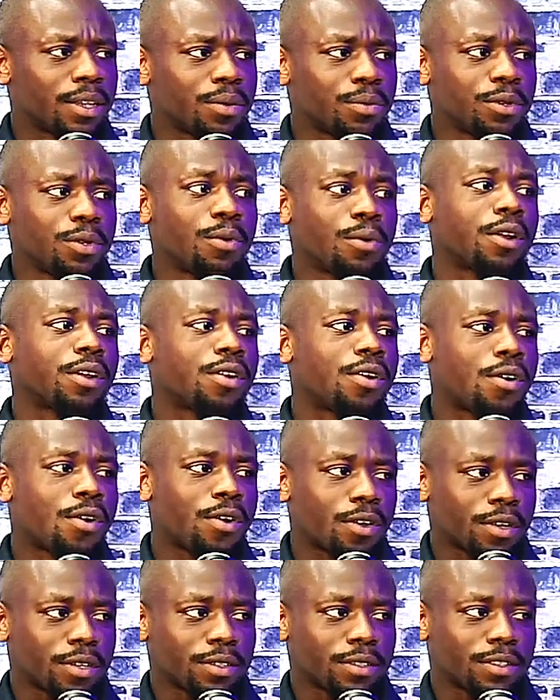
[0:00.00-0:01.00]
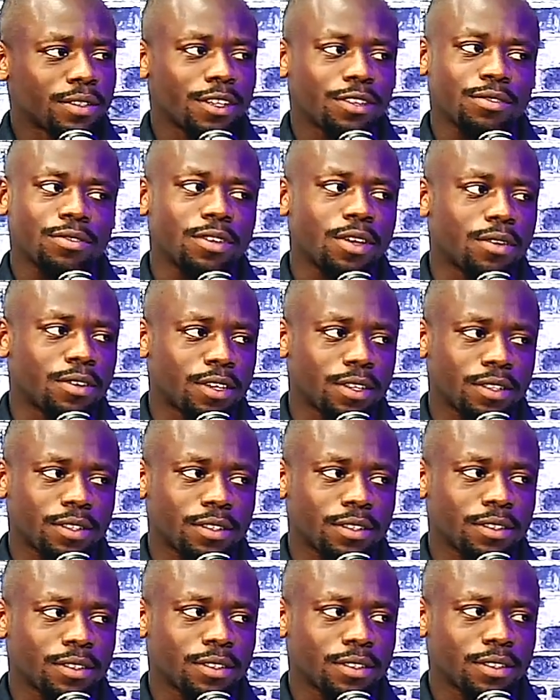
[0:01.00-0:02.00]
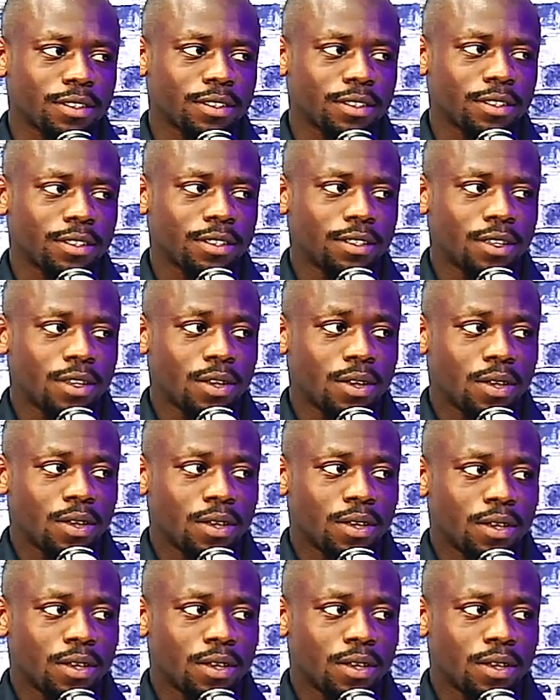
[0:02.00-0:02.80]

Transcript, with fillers: We work hard, and you know that. I'm telling